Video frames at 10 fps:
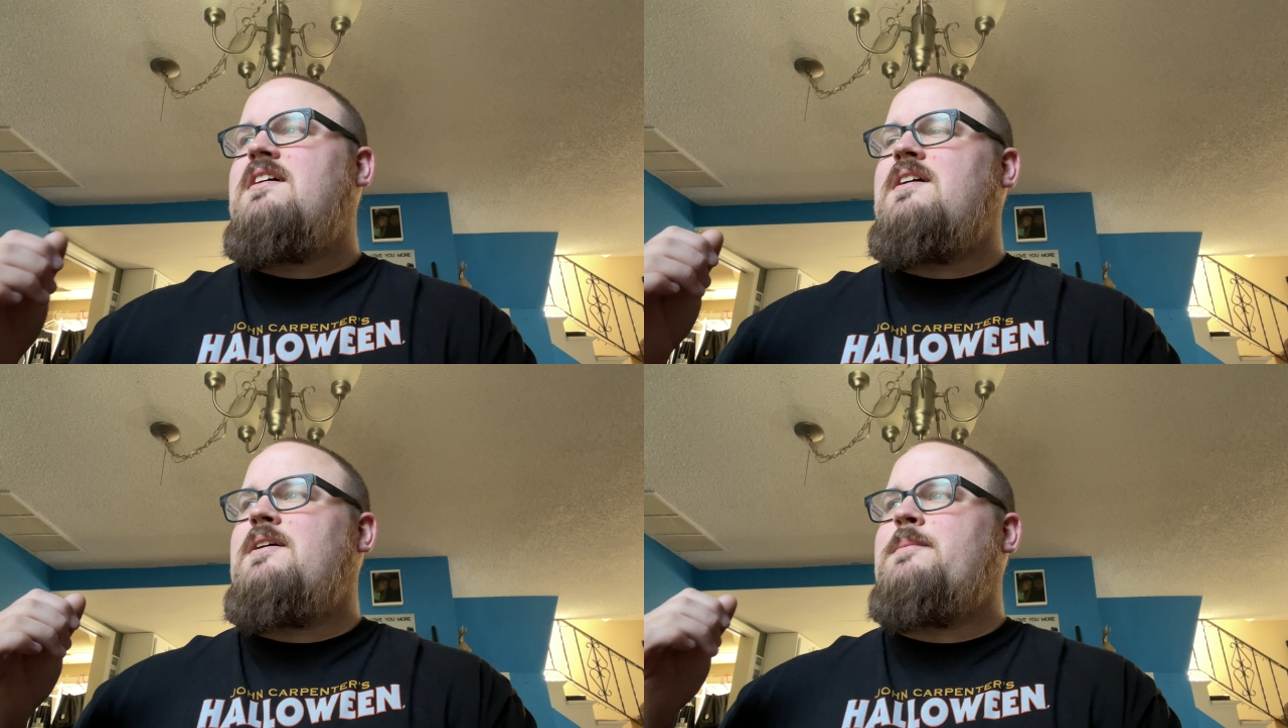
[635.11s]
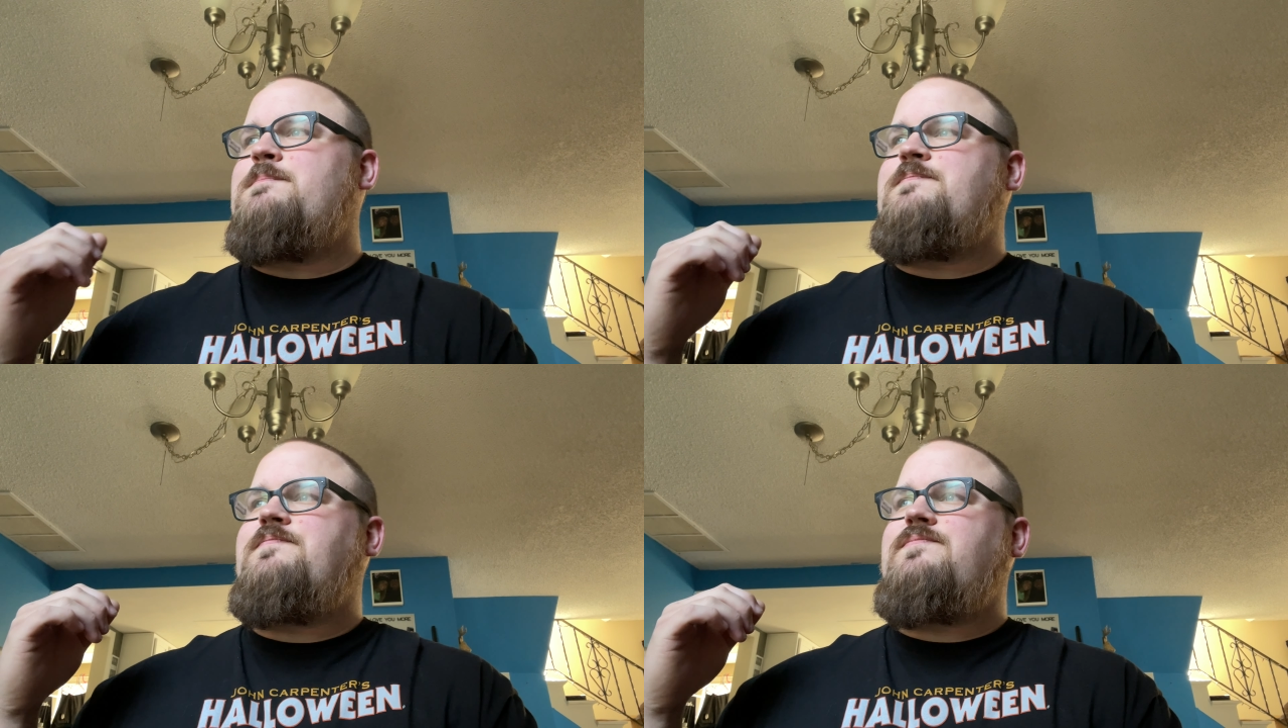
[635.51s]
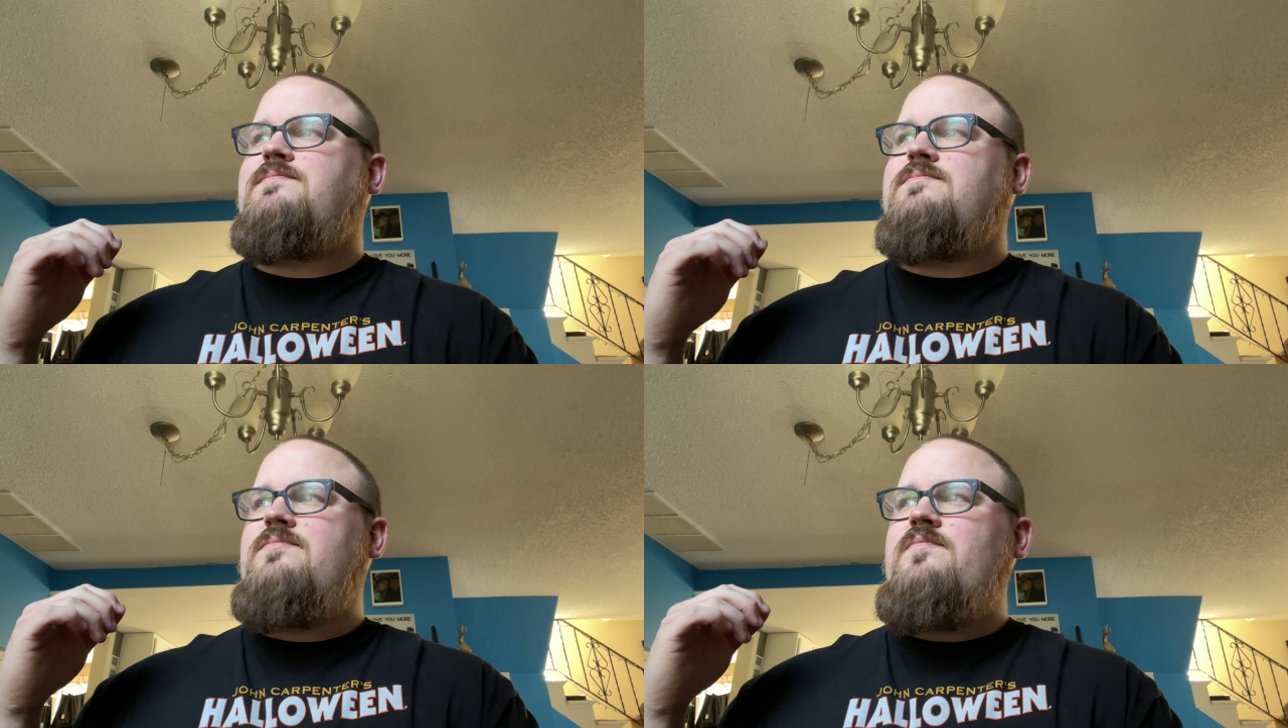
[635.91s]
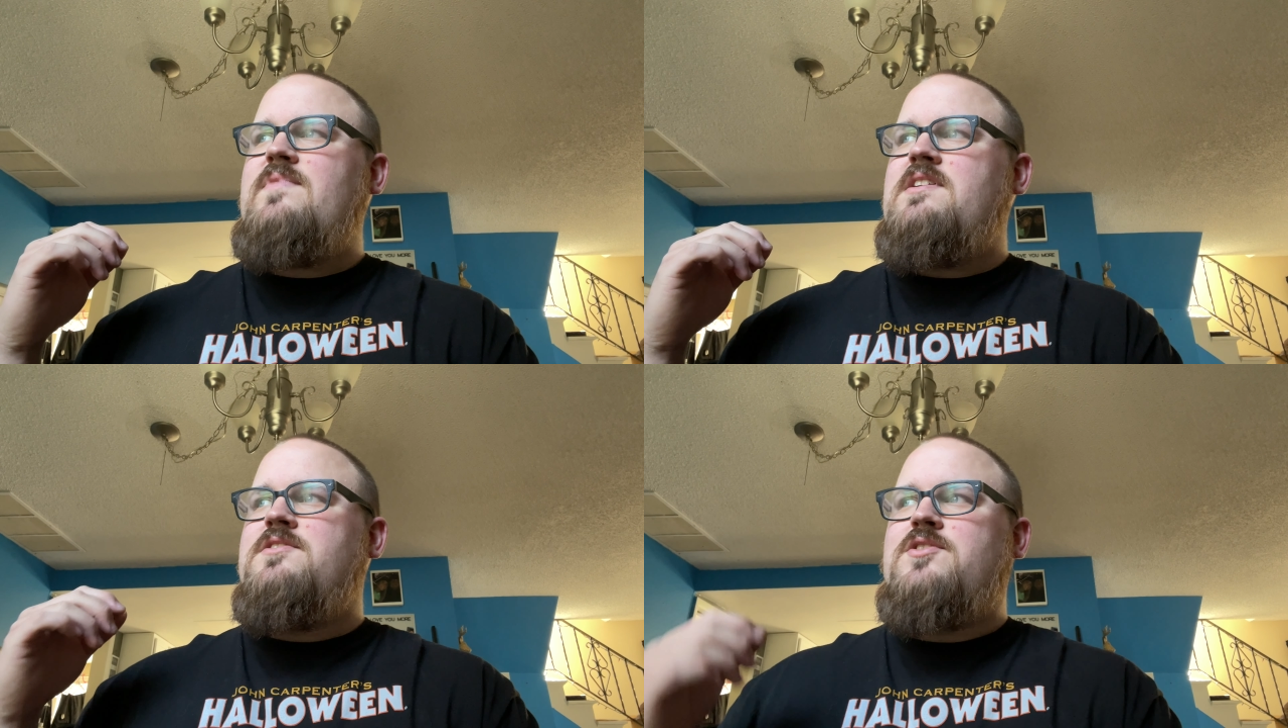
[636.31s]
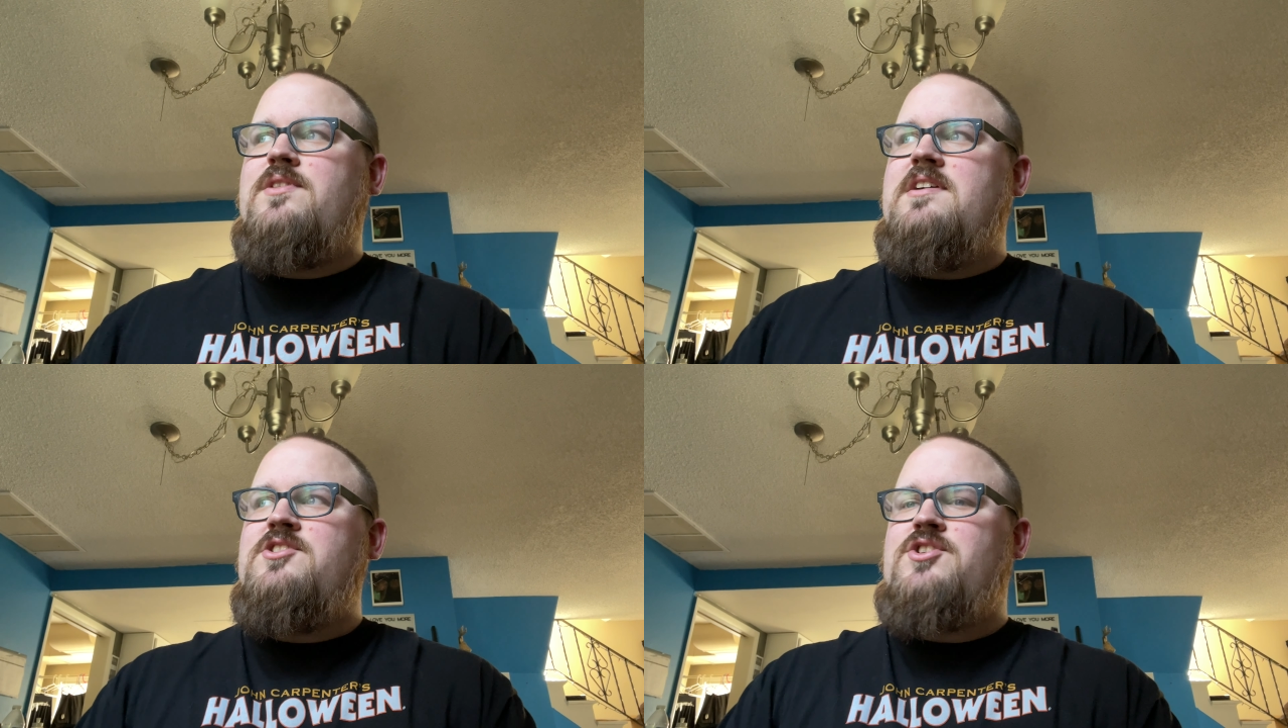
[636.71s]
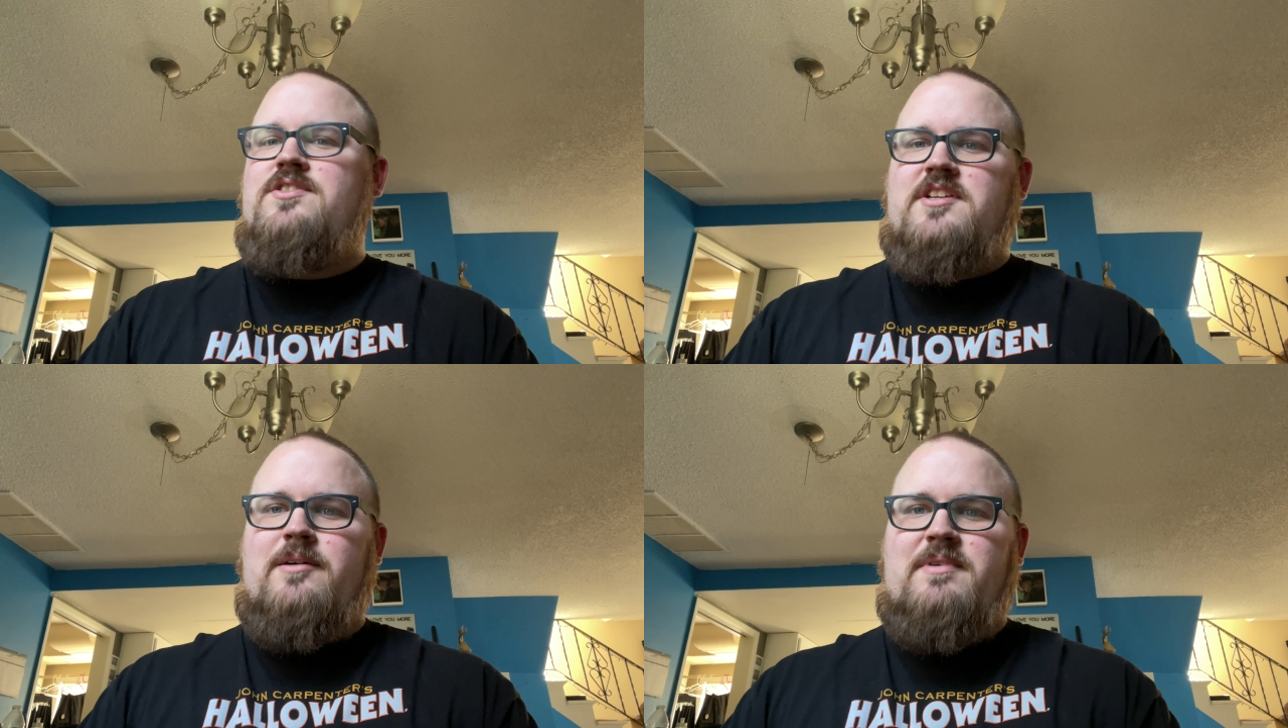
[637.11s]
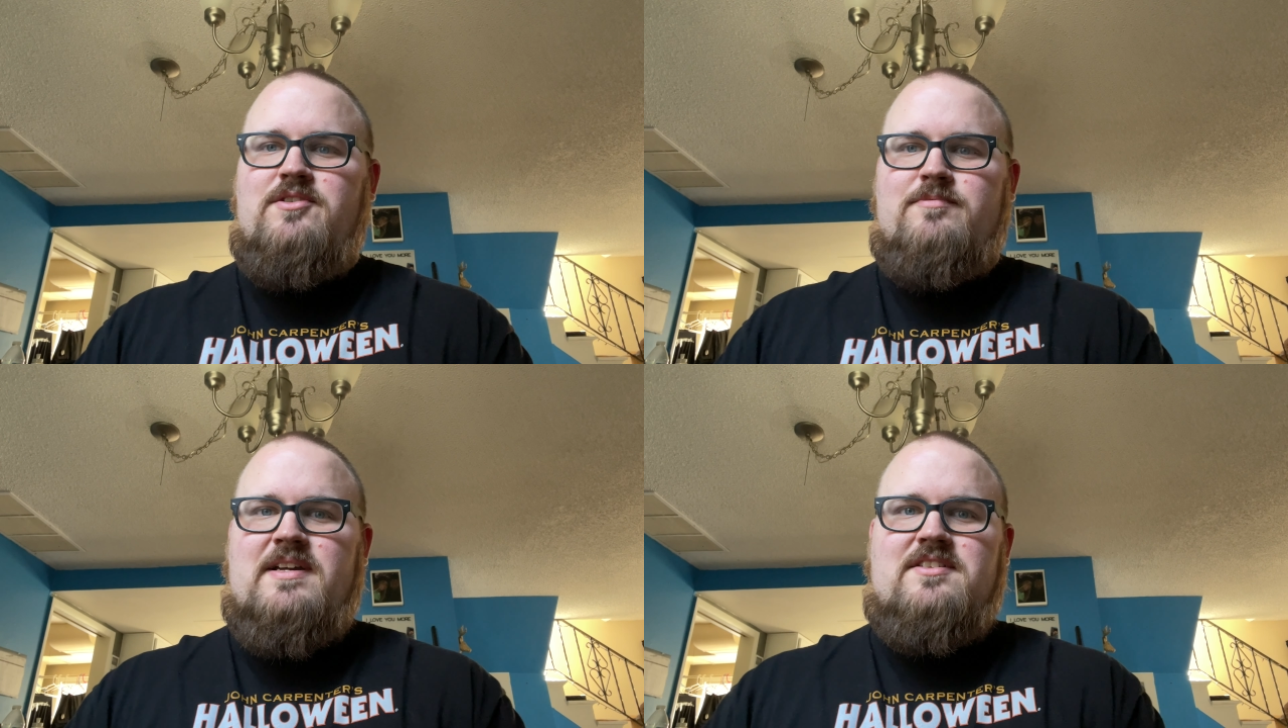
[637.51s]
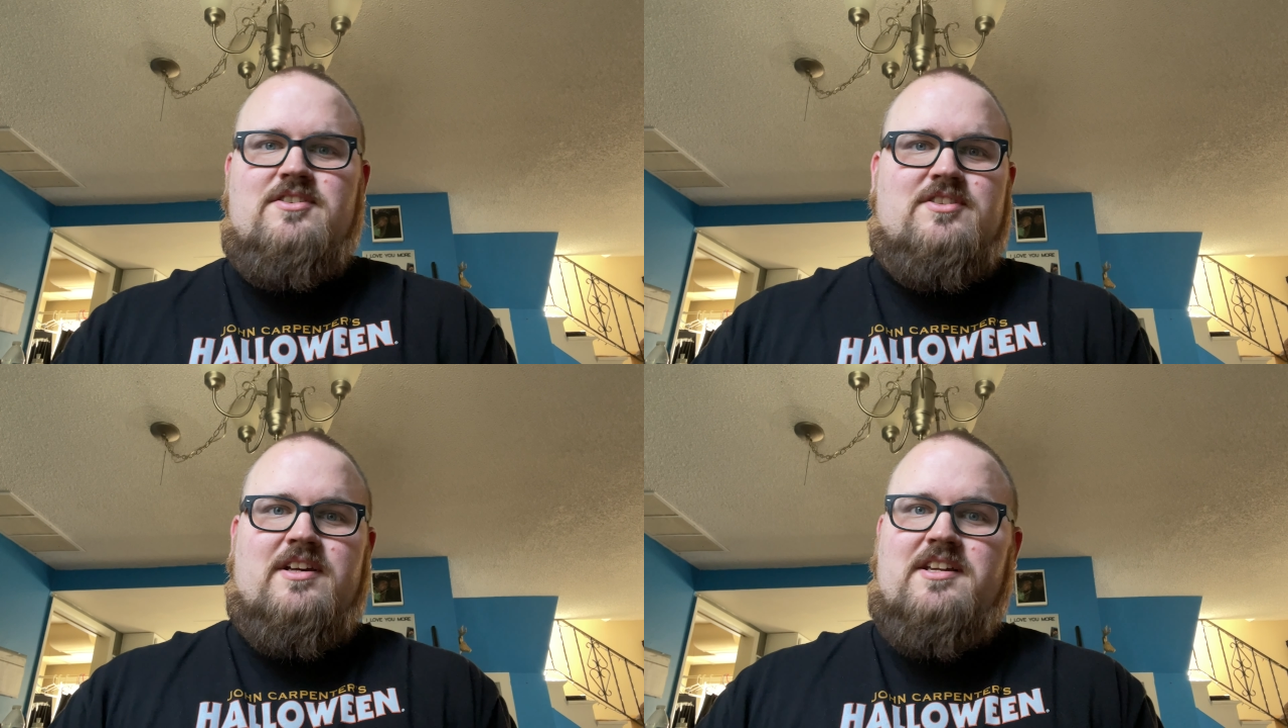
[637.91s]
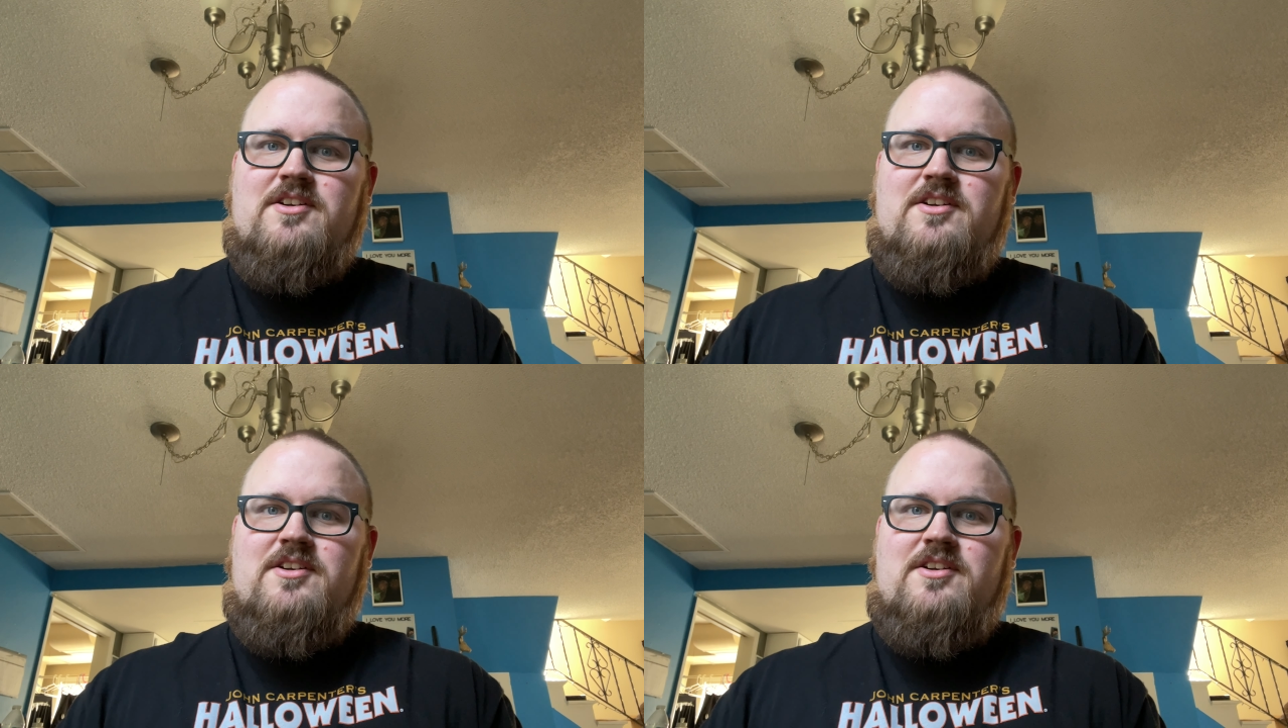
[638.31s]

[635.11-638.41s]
So the insurance company was basically just like,